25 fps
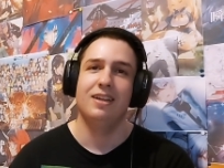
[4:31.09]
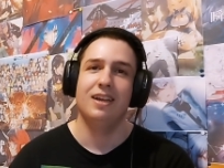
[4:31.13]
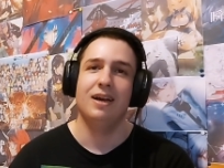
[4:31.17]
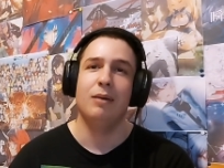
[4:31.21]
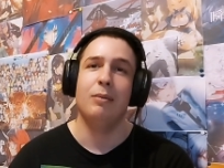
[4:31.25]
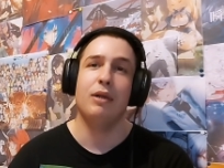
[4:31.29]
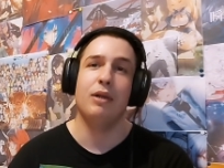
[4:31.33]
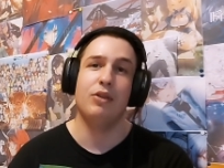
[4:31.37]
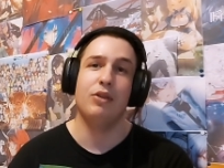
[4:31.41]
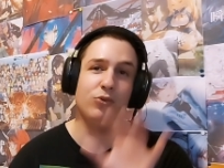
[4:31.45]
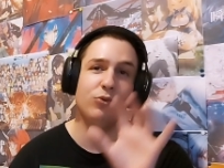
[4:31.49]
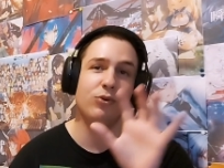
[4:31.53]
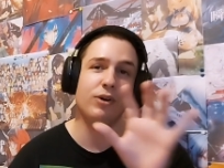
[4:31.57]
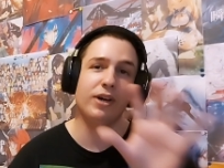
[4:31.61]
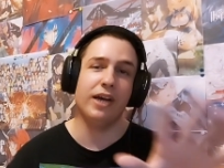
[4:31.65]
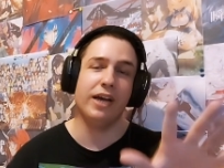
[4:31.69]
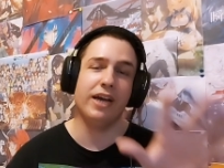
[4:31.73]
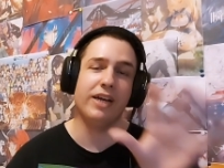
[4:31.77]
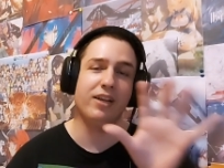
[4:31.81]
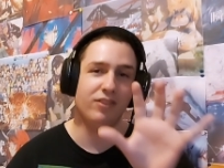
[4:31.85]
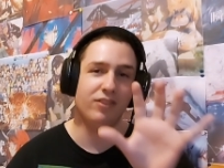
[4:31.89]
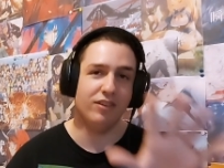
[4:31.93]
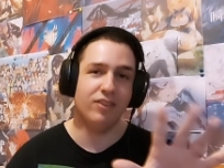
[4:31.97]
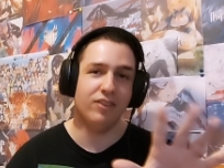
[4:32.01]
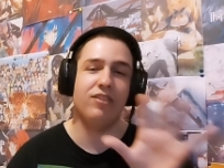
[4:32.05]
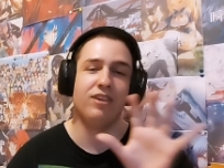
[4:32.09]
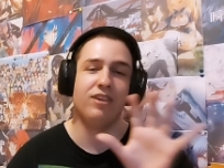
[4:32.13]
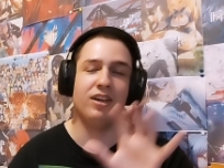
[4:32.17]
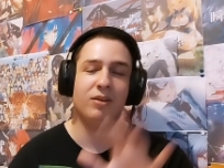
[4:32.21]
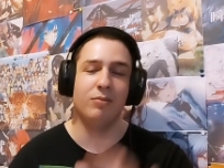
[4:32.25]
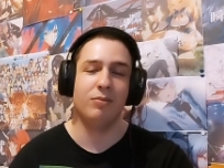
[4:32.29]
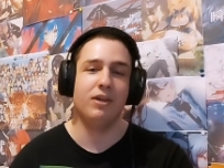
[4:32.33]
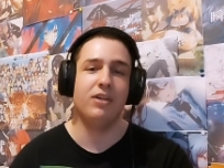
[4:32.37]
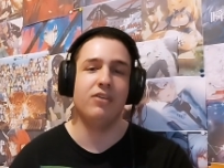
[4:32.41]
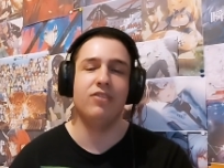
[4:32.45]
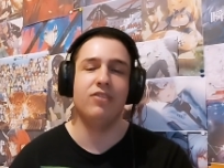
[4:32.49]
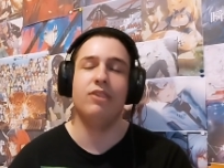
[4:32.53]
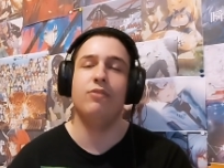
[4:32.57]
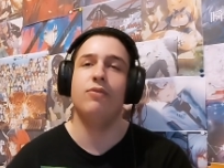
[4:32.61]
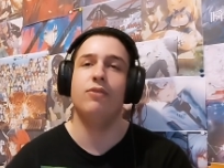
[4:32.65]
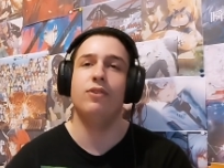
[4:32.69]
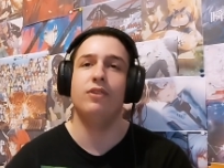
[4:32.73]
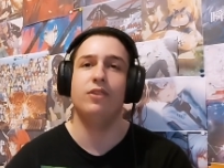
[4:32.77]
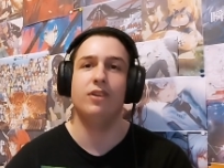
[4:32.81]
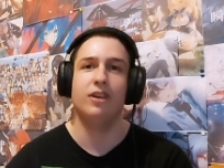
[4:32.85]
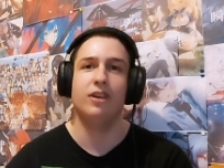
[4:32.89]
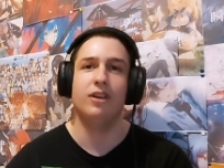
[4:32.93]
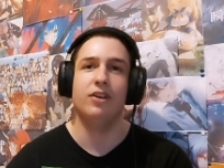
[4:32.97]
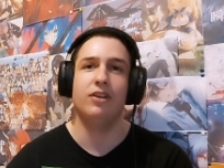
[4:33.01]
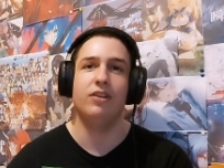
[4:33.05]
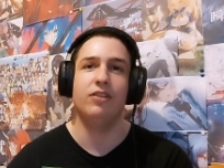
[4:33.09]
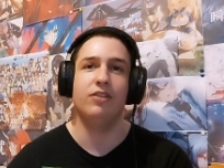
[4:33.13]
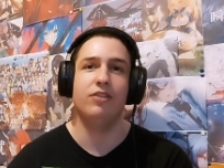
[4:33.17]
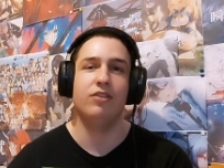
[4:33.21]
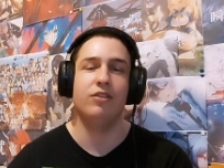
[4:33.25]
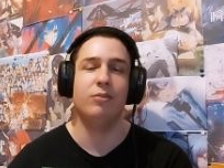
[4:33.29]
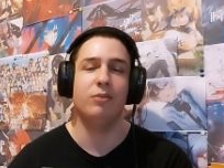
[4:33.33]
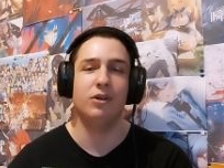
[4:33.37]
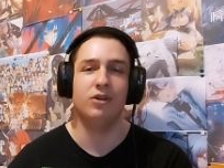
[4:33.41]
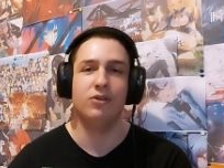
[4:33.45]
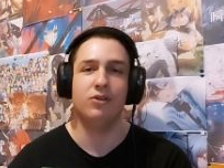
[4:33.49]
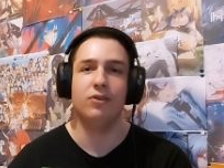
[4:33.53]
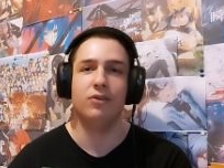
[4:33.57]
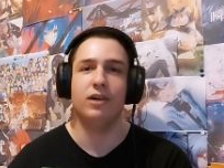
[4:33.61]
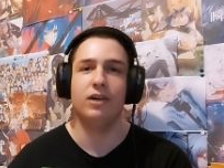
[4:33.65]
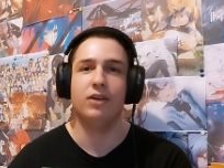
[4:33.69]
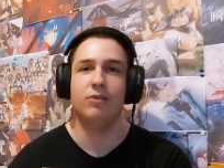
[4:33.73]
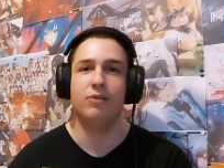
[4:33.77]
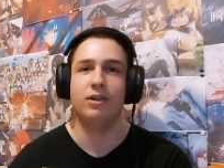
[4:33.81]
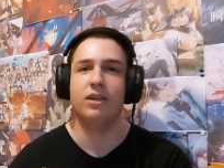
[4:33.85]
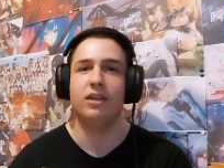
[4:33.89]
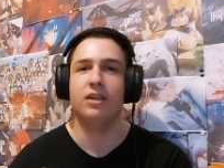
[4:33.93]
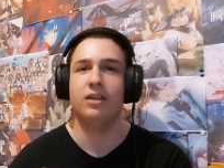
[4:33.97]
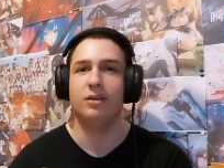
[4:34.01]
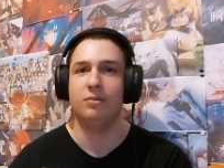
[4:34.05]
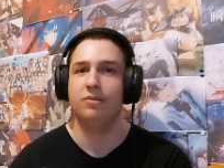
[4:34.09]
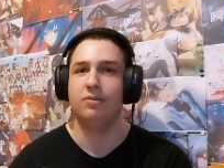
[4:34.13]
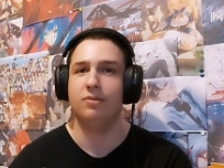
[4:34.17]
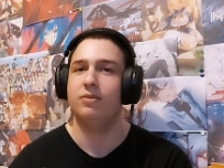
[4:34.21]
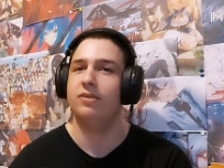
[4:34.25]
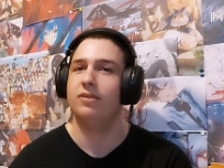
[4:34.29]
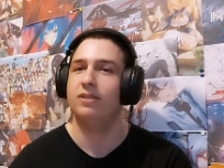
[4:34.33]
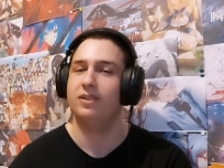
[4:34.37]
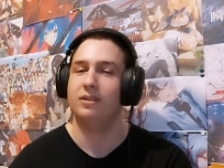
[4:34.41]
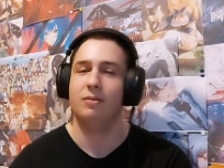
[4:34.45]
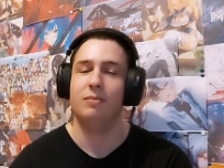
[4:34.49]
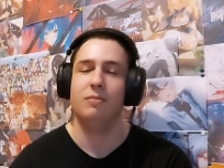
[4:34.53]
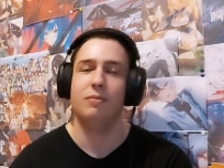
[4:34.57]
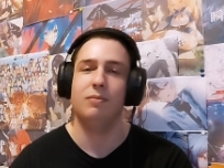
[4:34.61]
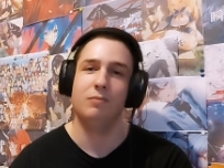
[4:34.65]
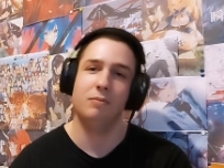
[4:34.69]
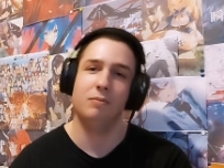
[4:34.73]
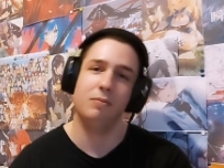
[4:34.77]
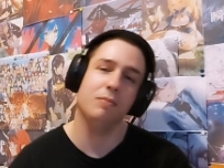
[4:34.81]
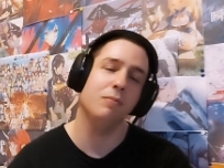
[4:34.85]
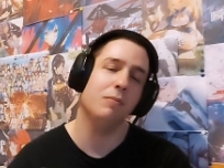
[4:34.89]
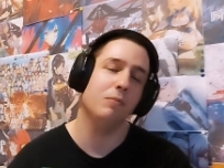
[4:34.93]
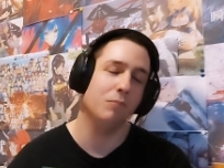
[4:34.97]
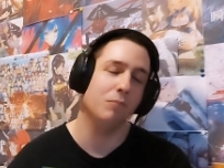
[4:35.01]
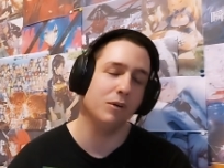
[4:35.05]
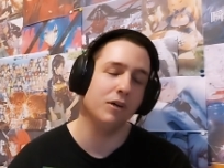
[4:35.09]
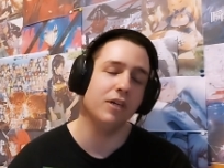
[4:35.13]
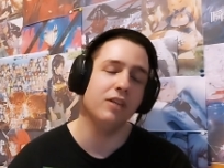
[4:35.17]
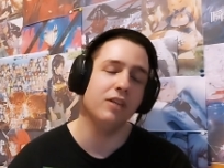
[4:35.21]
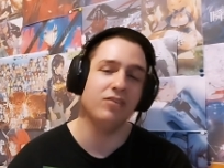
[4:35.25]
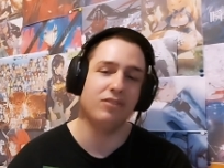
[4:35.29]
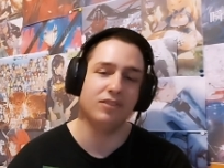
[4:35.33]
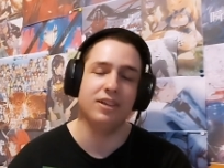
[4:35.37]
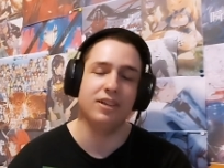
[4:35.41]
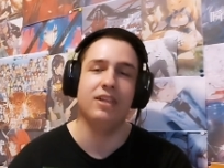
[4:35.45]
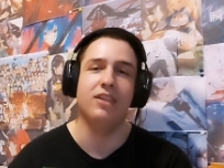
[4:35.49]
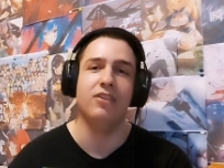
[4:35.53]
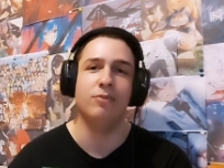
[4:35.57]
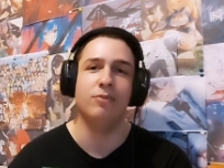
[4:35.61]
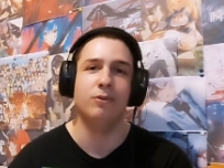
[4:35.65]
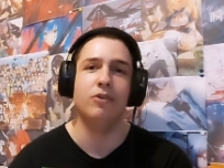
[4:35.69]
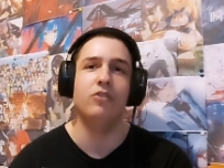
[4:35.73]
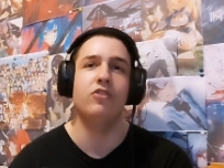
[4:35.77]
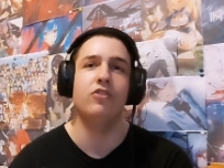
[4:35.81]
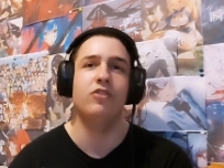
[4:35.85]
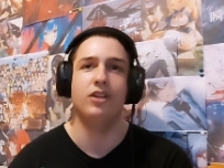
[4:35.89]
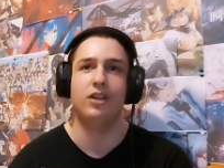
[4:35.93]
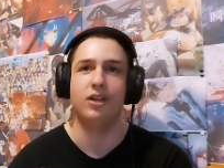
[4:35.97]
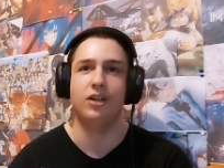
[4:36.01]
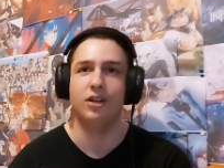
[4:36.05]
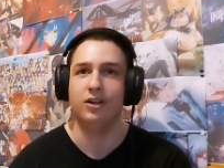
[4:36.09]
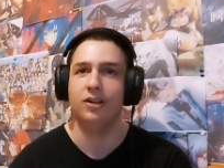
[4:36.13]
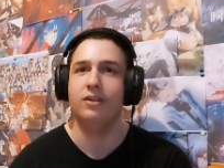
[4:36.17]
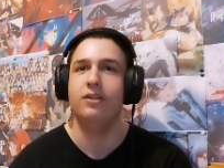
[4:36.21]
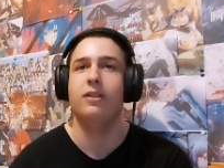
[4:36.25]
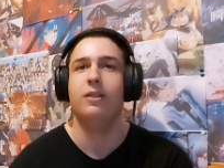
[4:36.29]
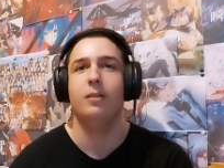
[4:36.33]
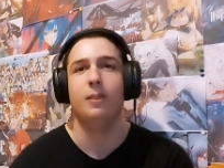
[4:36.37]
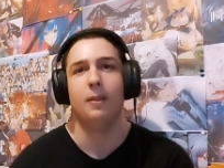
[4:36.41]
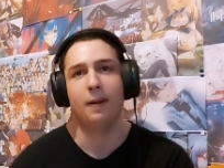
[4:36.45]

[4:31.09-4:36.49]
I mean, I do hate this sound because I did, I did so much for like waking up, but still, it's much chiller.